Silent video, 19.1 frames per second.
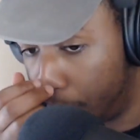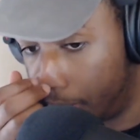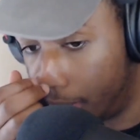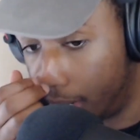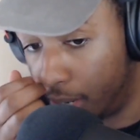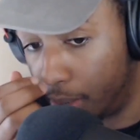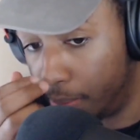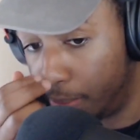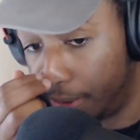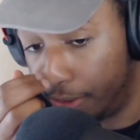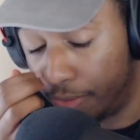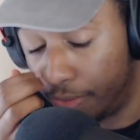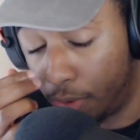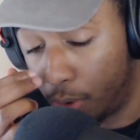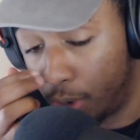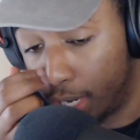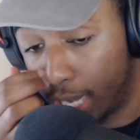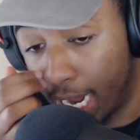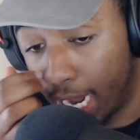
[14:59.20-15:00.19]
but
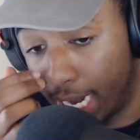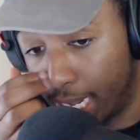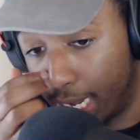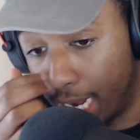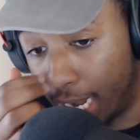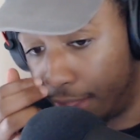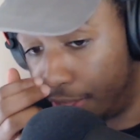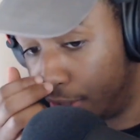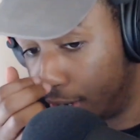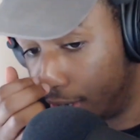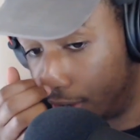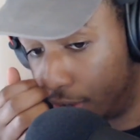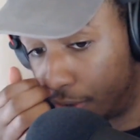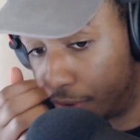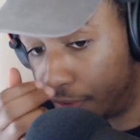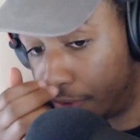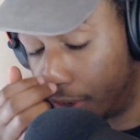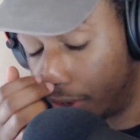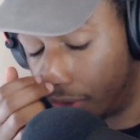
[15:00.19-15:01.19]
before KD got there,
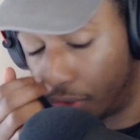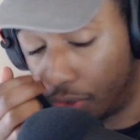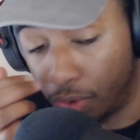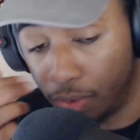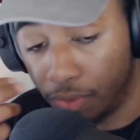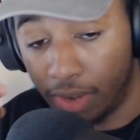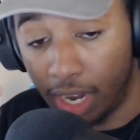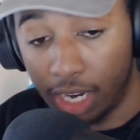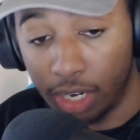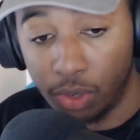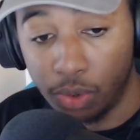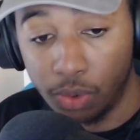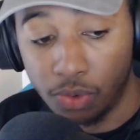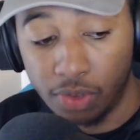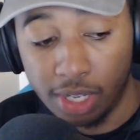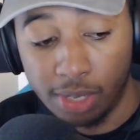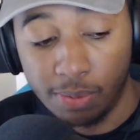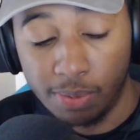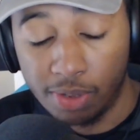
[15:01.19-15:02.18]
those first 2
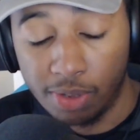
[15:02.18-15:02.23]
finals, he was